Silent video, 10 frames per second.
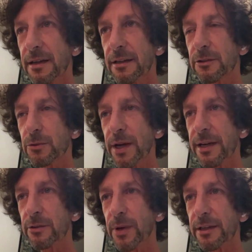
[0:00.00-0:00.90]
in
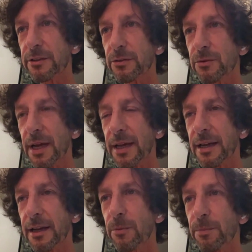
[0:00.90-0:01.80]
2022,
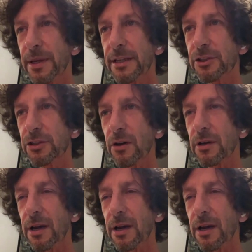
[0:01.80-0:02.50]
like a complete shock.